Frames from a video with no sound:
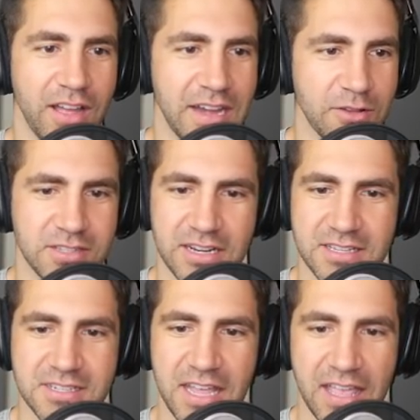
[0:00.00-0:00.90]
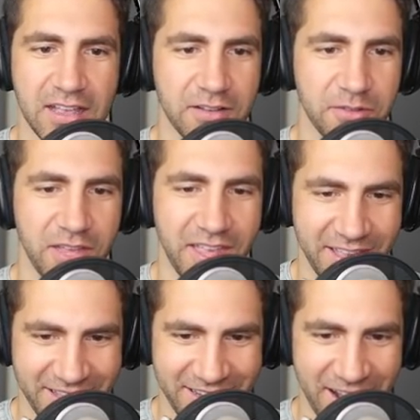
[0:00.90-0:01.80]
Now it's gonna stink.
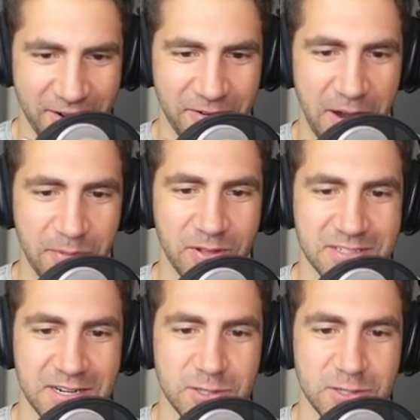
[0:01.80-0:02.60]
Now our grapple hook's gonna